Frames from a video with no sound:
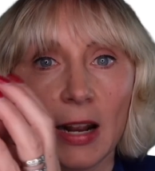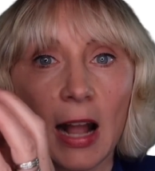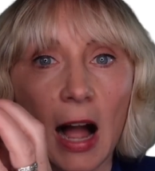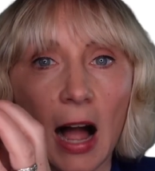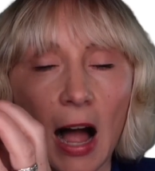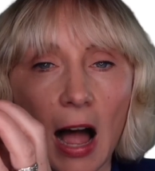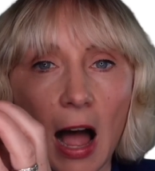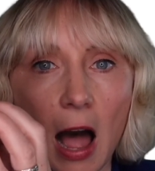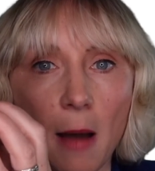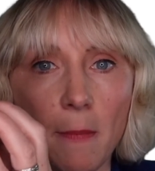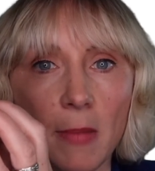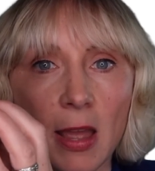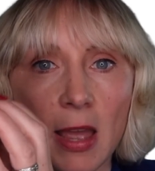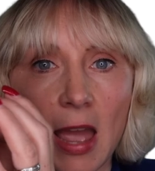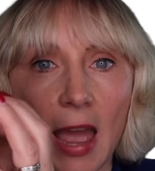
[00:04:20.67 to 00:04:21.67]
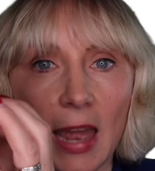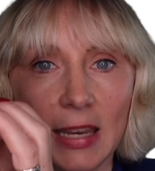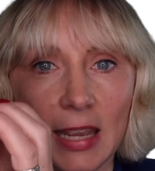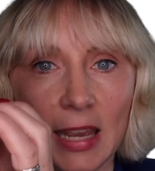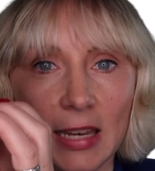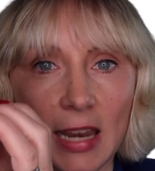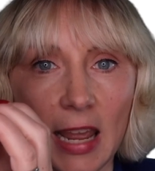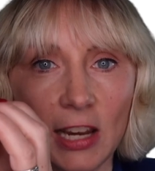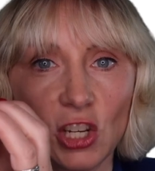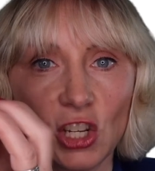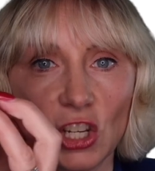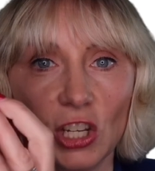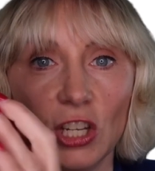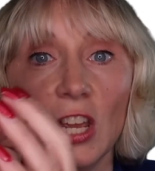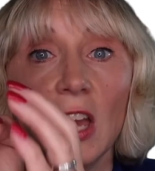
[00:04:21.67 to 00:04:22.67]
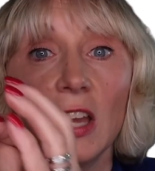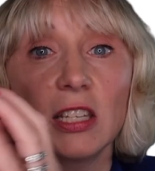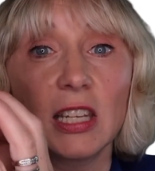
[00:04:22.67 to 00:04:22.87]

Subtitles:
calm, and connection